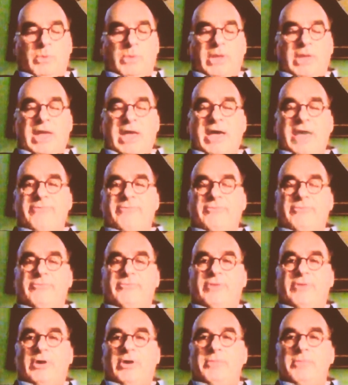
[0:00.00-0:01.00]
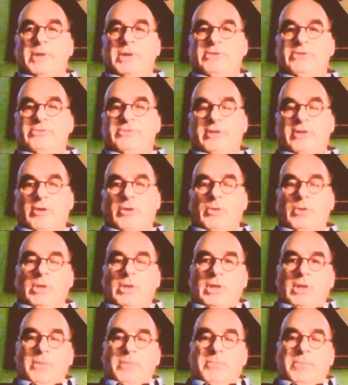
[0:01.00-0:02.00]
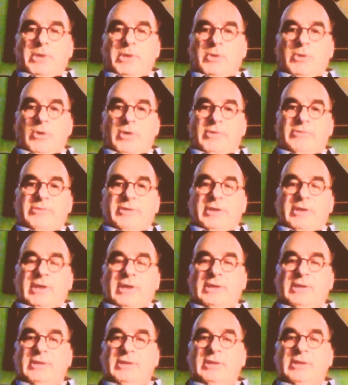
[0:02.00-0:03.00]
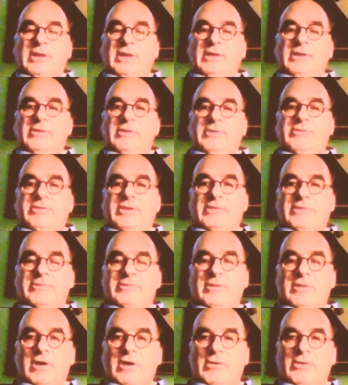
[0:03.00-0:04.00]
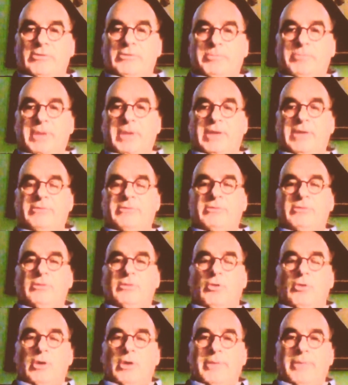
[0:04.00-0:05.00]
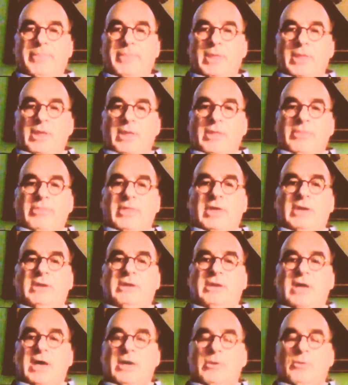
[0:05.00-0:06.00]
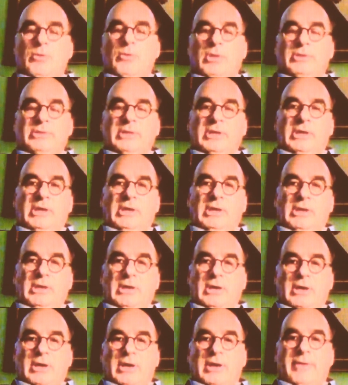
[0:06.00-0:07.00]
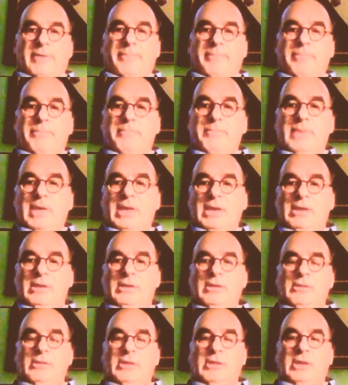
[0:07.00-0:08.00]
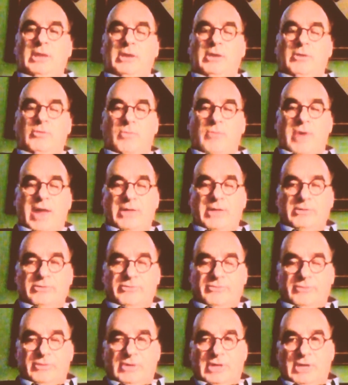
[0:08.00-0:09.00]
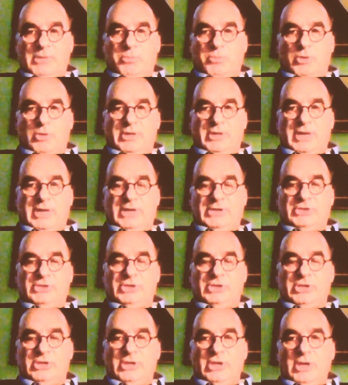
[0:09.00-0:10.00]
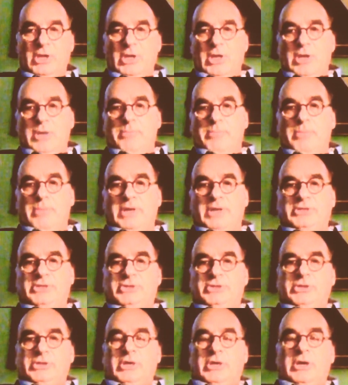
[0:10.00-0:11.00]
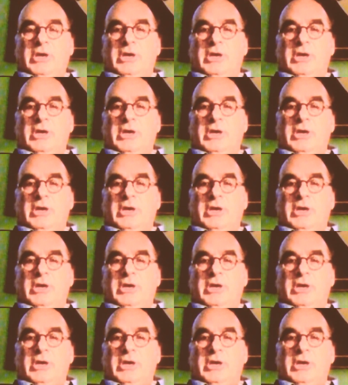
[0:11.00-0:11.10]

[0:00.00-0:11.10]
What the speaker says: We have, very much so, because in 1996, Congress passed a law that not only made the grounds for deportation much